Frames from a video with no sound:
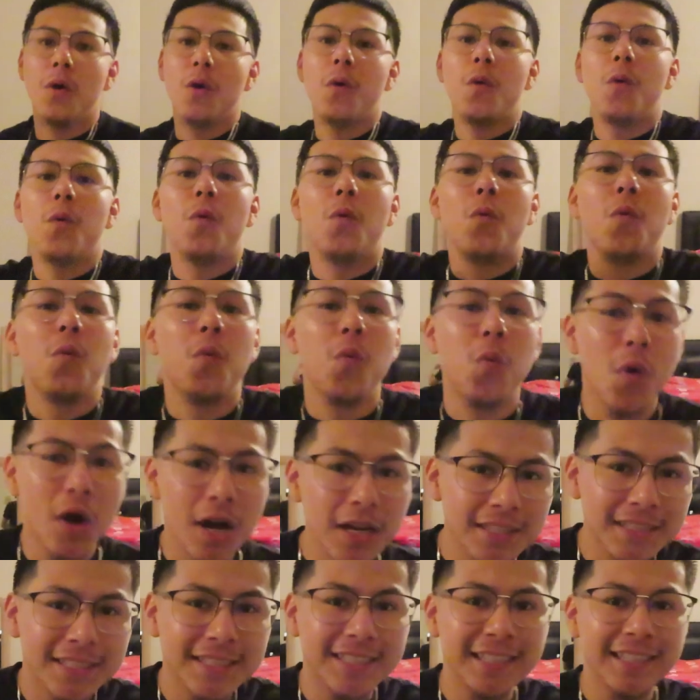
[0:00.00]

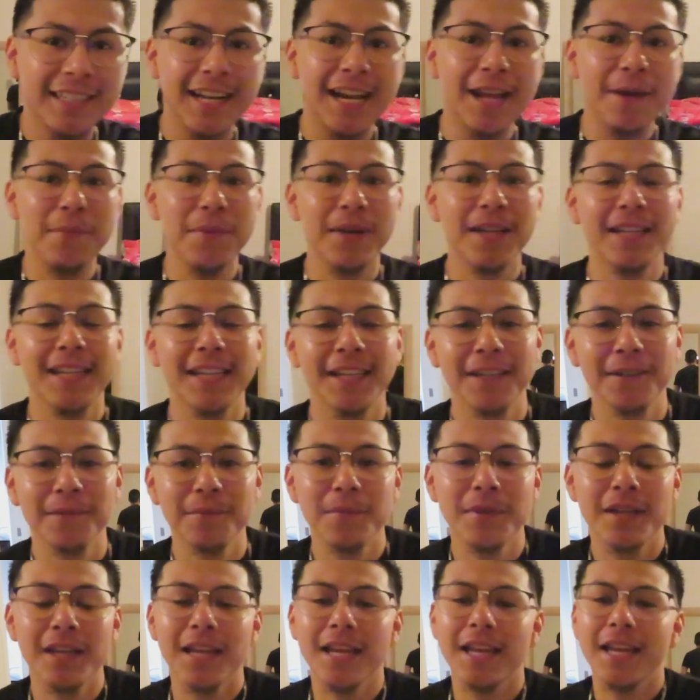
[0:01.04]
What's good,
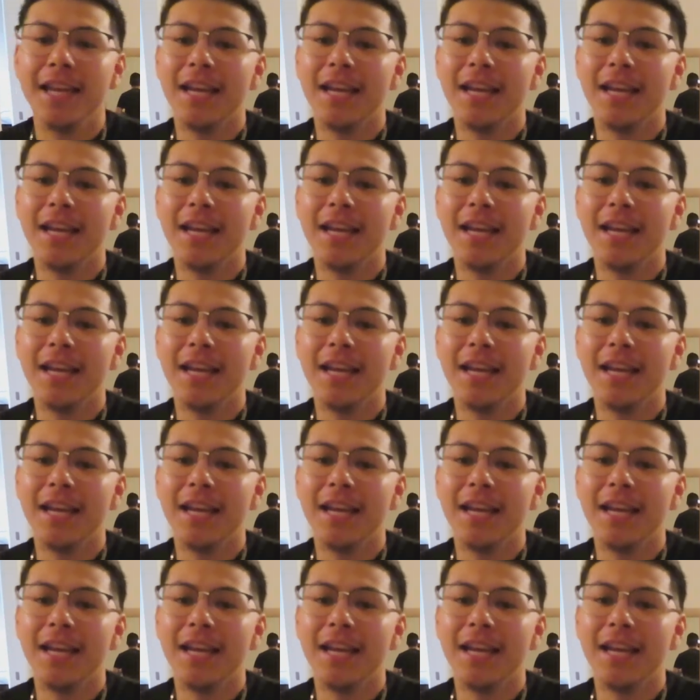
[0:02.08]
Eminem?